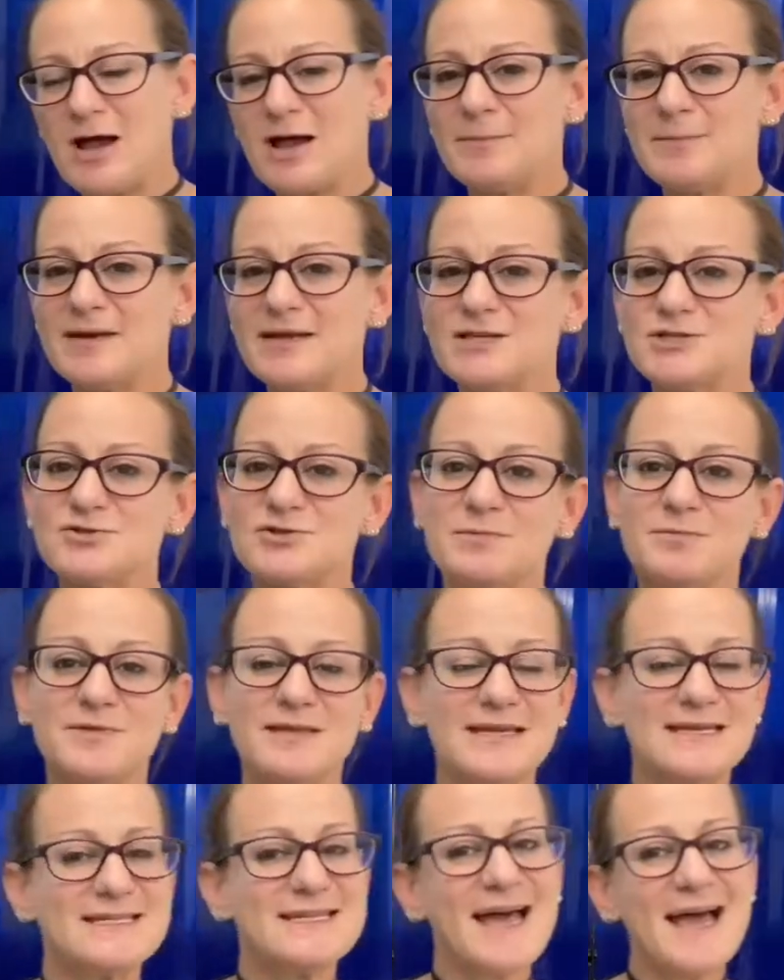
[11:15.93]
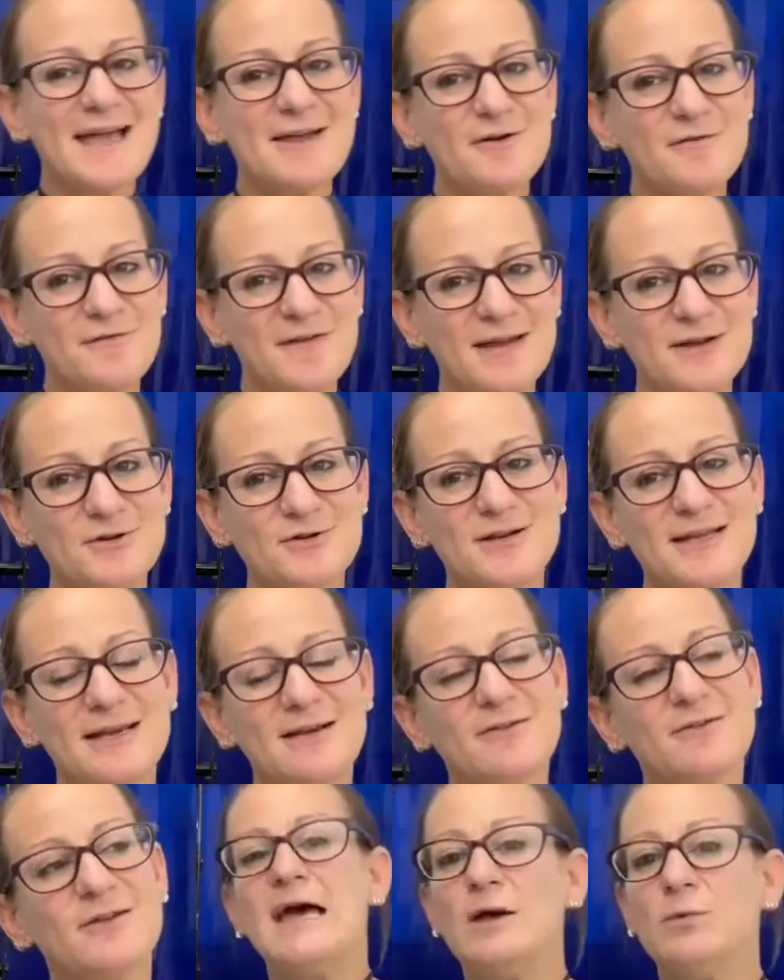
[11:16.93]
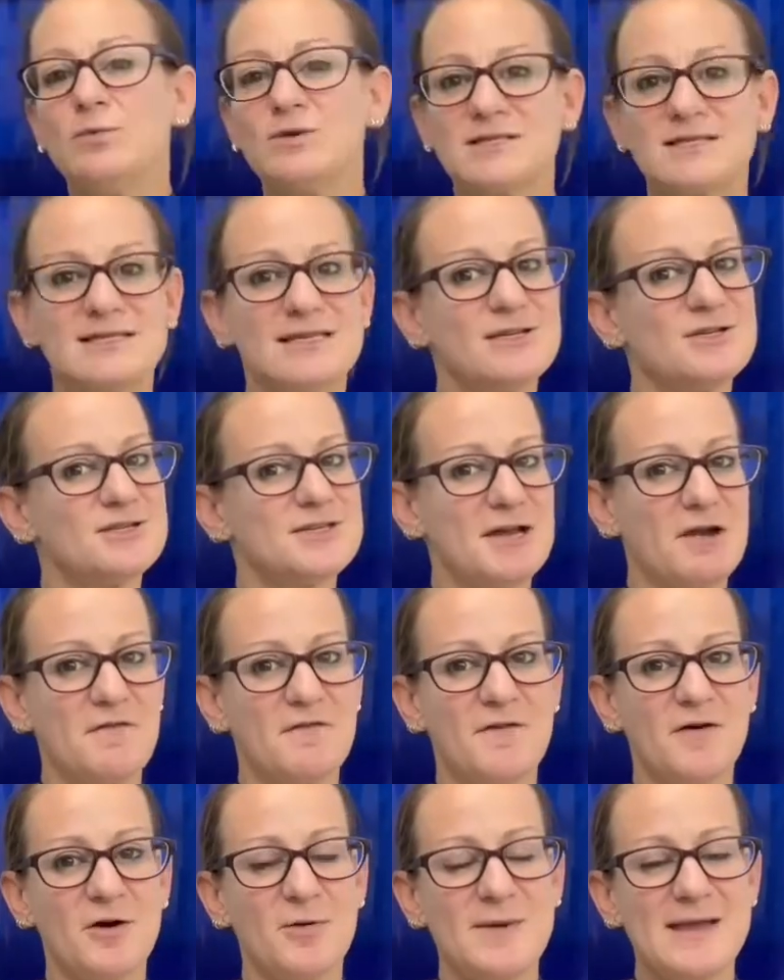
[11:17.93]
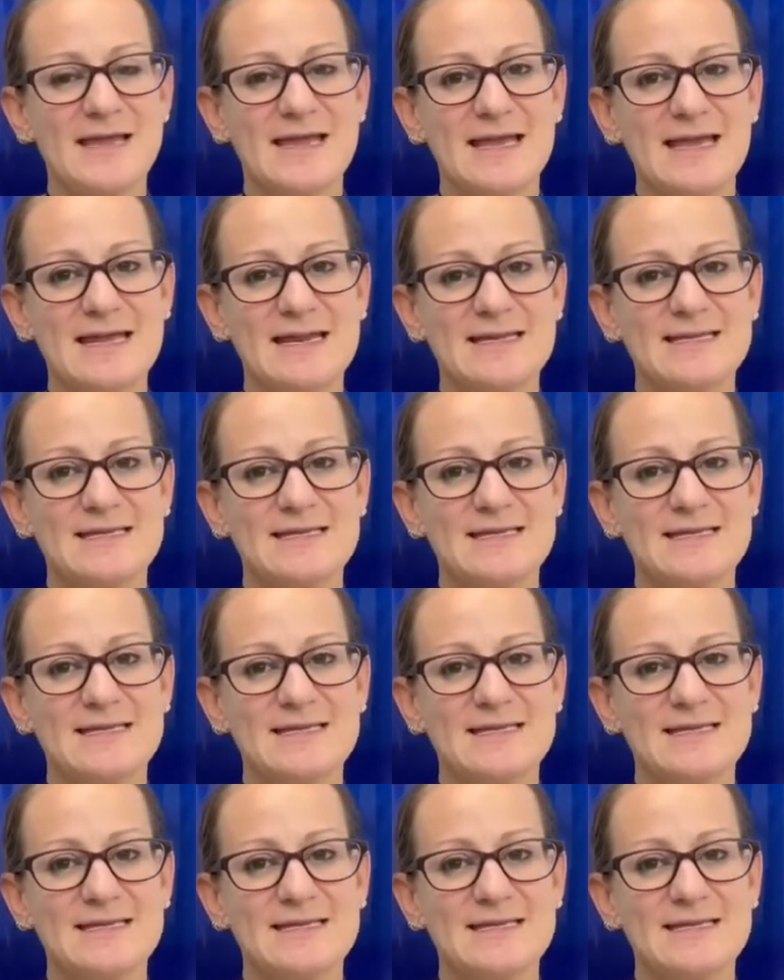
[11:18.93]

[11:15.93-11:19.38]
I'm gonna strip the entire fender down, and we'll see just how far we can get it.